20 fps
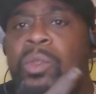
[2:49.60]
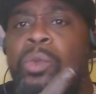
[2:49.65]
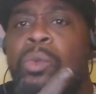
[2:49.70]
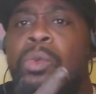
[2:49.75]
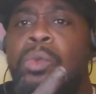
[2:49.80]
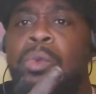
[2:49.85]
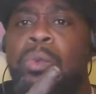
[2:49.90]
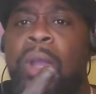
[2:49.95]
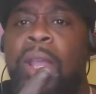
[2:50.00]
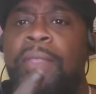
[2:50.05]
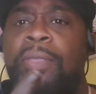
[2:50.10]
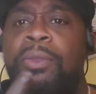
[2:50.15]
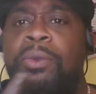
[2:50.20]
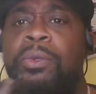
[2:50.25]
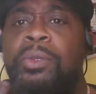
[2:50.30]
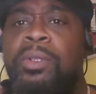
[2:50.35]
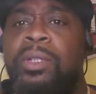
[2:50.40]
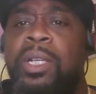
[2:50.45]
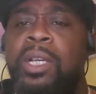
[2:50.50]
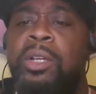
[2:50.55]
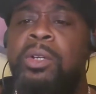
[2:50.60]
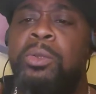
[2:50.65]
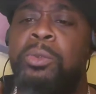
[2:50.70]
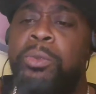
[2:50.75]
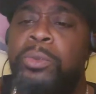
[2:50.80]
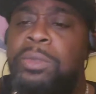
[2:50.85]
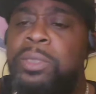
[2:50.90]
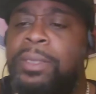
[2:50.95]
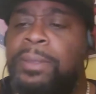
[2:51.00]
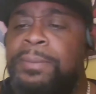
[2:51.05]
Ooh, right through the
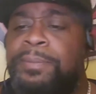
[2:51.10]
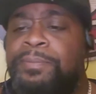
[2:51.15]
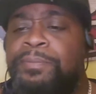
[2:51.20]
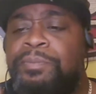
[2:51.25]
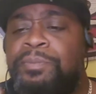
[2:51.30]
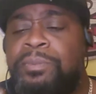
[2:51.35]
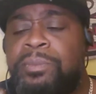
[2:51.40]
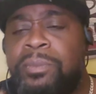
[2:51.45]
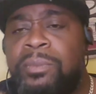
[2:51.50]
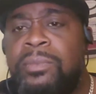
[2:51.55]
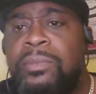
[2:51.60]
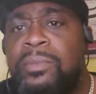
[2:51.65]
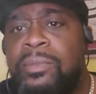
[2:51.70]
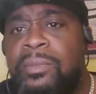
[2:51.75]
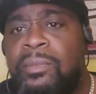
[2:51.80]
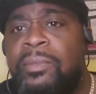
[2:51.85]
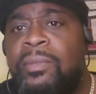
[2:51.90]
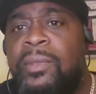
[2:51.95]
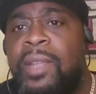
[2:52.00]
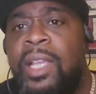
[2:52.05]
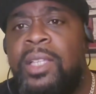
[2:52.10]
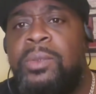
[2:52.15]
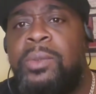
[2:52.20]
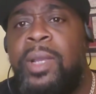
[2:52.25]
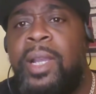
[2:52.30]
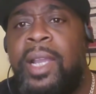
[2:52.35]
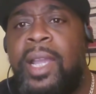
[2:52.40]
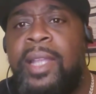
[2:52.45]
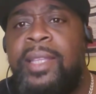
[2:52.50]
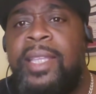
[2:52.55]
nose. That's
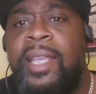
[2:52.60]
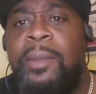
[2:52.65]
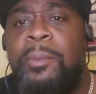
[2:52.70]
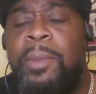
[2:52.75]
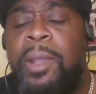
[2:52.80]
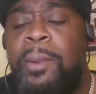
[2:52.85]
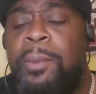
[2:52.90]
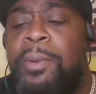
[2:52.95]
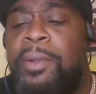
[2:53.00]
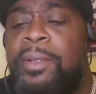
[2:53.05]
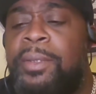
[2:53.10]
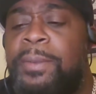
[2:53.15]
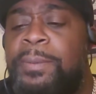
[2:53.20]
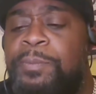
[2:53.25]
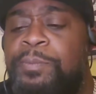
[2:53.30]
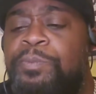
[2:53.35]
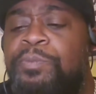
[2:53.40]
where I got that pepper.